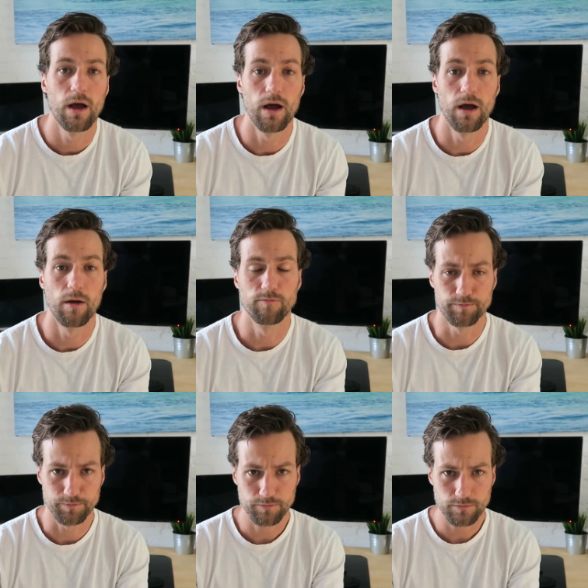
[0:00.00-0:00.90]

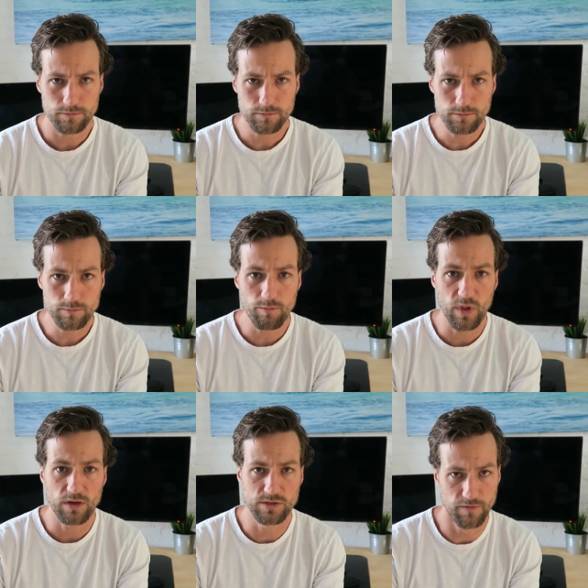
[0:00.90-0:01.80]
Um,
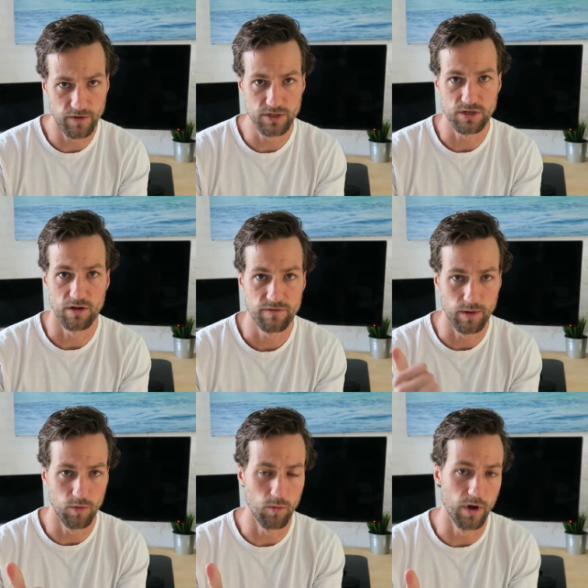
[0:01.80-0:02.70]
so first off,
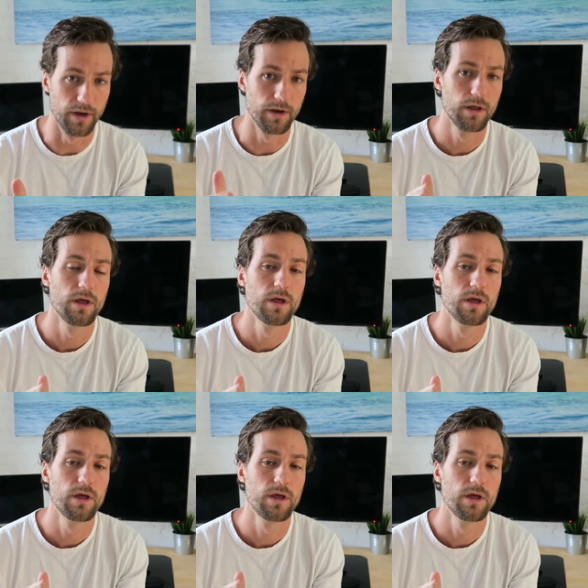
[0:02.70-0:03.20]
number one,